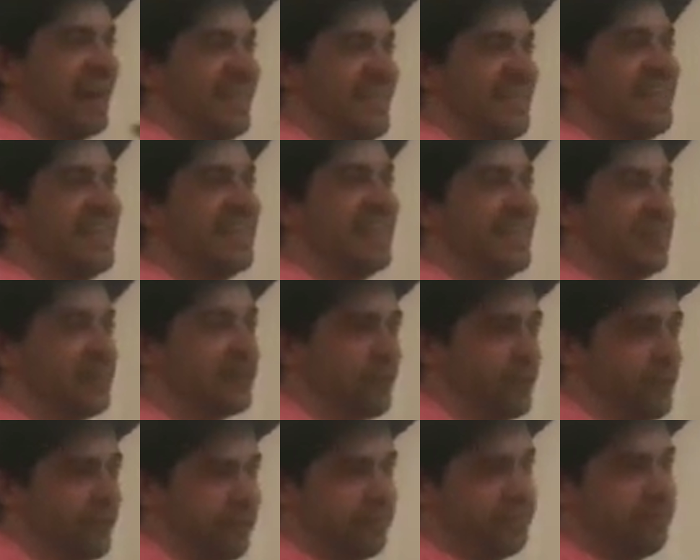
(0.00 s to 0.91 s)
idea
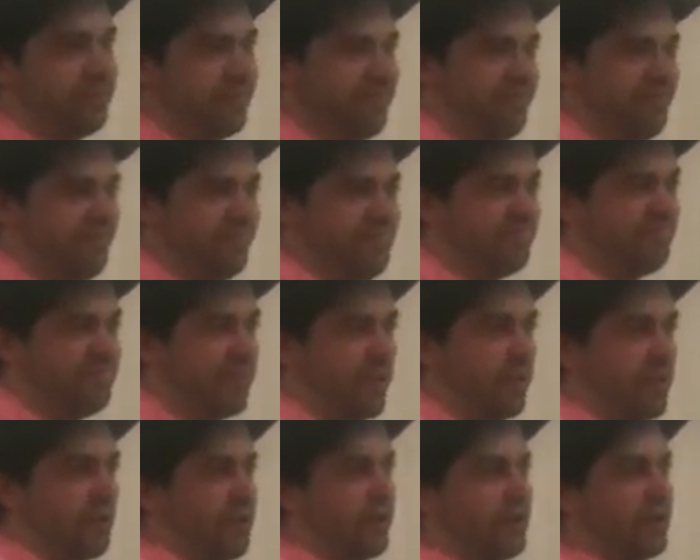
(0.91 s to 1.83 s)
sort of
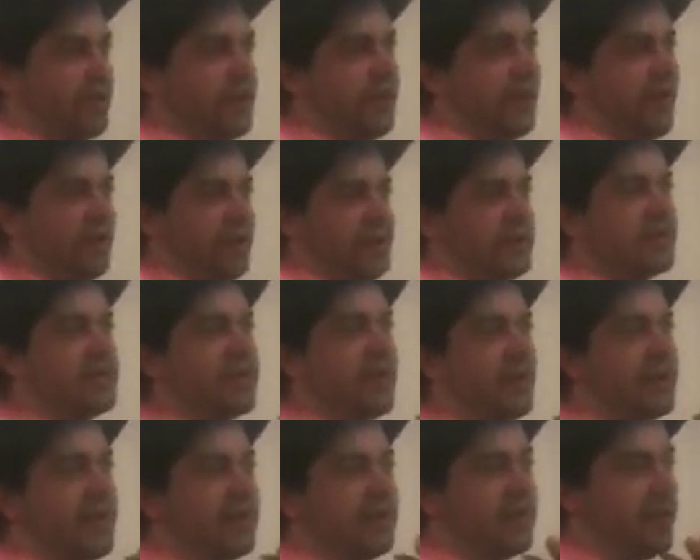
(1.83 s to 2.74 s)
got
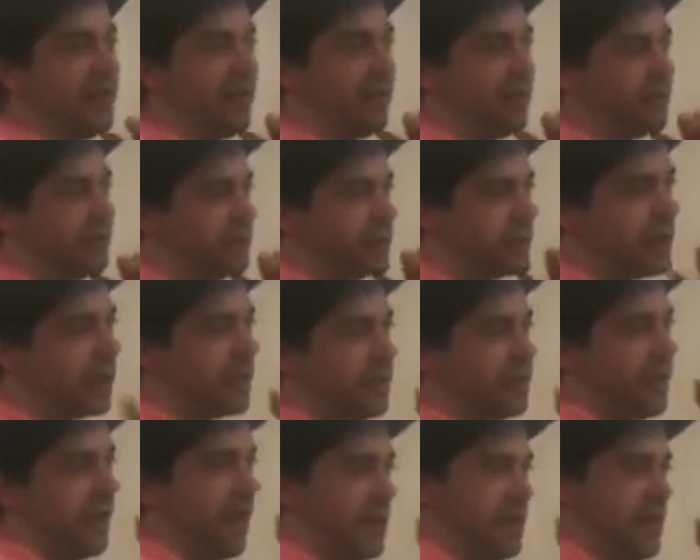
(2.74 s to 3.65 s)
stuck in there.
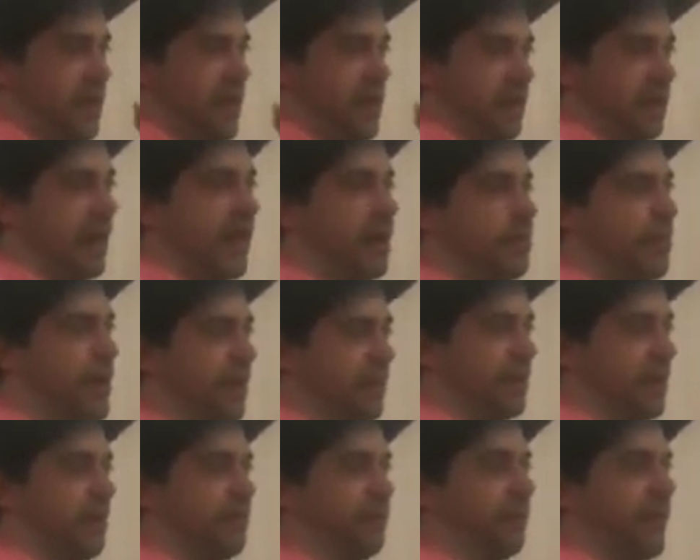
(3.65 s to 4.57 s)
And then it got
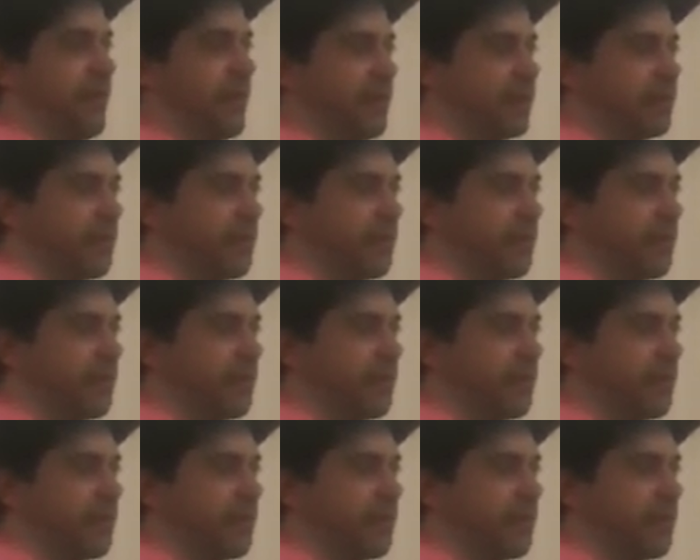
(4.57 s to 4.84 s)
picked up very